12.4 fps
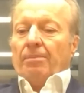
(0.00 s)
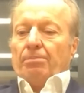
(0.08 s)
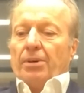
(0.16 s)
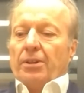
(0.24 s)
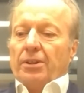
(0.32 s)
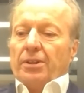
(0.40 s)

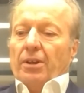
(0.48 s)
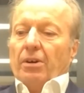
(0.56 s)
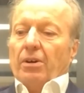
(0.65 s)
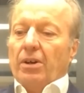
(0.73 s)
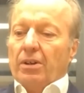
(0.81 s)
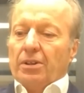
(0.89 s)
But
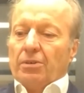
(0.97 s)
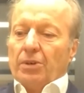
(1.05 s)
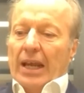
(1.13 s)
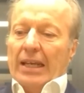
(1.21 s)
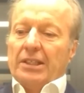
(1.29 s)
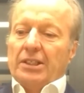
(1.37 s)
the
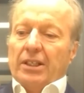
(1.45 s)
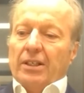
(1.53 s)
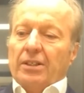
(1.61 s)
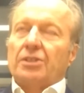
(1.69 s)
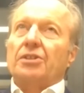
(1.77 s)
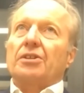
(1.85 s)
reality
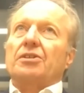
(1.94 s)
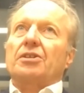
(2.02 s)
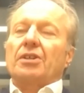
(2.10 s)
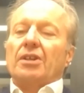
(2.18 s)
is that